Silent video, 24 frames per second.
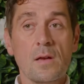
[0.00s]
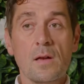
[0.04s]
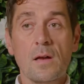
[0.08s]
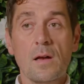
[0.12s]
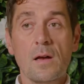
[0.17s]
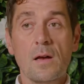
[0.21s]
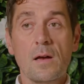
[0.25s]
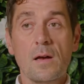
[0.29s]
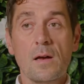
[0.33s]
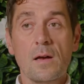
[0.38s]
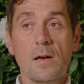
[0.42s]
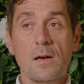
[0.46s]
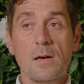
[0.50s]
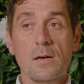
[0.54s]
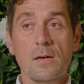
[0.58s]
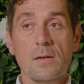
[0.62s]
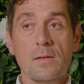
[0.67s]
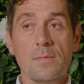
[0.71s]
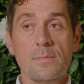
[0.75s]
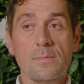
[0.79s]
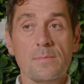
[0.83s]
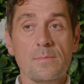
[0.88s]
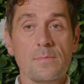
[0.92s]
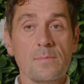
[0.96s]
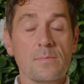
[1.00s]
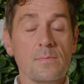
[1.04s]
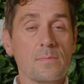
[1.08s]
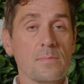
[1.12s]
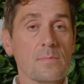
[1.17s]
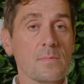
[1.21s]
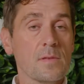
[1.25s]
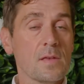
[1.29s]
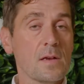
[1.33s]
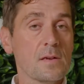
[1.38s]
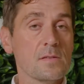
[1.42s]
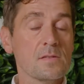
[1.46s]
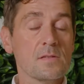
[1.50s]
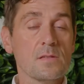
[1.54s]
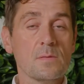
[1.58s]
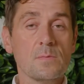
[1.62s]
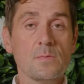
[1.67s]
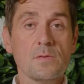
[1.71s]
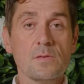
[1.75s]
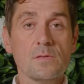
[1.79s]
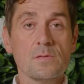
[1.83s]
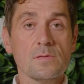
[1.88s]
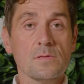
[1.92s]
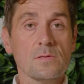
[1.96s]

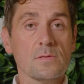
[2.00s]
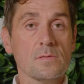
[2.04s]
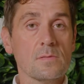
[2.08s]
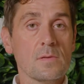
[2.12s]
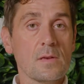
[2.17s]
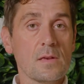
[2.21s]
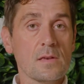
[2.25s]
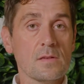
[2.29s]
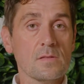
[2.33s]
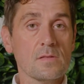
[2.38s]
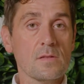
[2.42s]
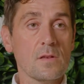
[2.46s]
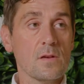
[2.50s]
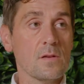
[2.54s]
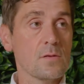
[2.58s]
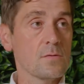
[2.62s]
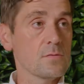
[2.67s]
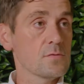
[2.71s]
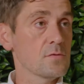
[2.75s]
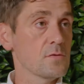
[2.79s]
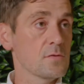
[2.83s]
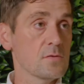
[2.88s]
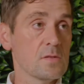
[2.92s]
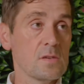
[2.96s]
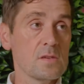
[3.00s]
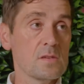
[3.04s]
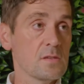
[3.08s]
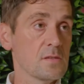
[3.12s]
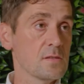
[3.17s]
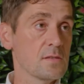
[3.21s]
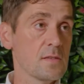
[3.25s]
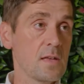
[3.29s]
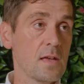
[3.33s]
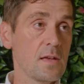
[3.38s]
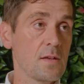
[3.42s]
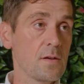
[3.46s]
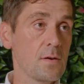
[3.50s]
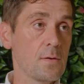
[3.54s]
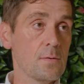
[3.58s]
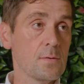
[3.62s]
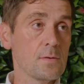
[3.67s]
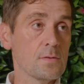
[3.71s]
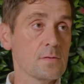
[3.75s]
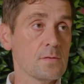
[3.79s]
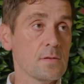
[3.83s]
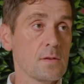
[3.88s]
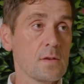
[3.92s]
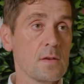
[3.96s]
customers, external strategic
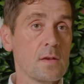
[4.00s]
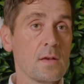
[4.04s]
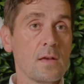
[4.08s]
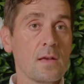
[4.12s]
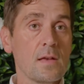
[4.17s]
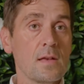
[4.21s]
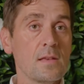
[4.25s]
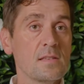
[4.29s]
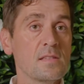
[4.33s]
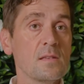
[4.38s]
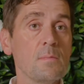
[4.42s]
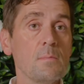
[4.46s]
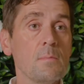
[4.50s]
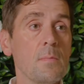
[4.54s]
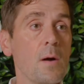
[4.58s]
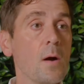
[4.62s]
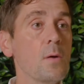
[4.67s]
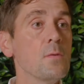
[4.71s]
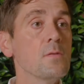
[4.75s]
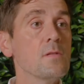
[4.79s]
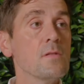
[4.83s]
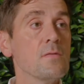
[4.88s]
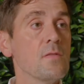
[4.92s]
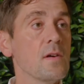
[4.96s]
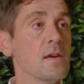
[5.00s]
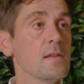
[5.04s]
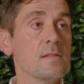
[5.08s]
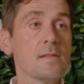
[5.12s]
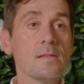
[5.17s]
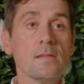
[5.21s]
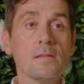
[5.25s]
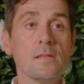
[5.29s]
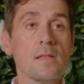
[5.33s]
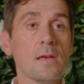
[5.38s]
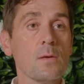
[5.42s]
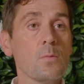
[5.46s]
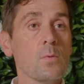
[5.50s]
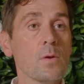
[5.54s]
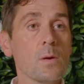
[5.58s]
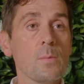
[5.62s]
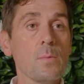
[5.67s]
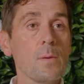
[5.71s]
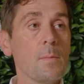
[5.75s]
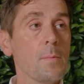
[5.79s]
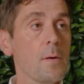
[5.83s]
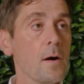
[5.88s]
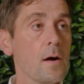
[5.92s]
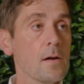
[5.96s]
stakeholders, is it motivating? Do they want to
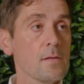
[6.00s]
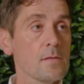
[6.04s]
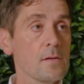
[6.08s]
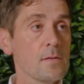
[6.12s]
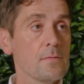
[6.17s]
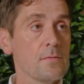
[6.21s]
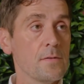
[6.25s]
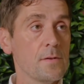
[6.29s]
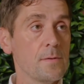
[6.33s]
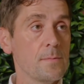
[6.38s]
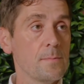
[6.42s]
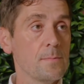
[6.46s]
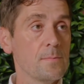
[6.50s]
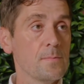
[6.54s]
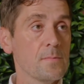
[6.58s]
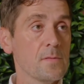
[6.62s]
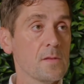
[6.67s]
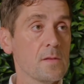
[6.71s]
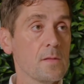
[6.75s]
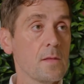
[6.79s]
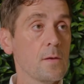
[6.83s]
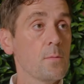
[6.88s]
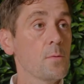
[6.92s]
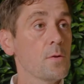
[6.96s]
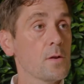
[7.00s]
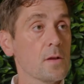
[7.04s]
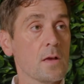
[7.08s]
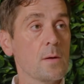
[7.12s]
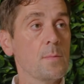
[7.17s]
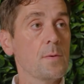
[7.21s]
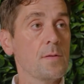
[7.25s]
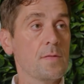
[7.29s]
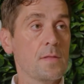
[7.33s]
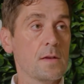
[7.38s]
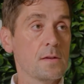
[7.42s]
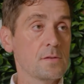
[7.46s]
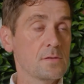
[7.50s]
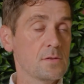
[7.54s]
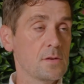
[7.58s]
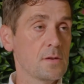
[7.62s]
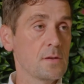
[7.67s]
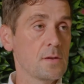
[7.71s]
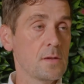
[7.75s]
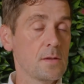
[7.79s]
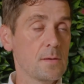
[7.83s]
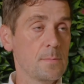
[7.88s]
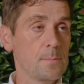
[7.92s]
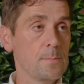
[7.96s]
be part of it? Do they want to come on that
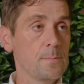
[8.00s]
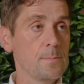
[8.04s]
journey?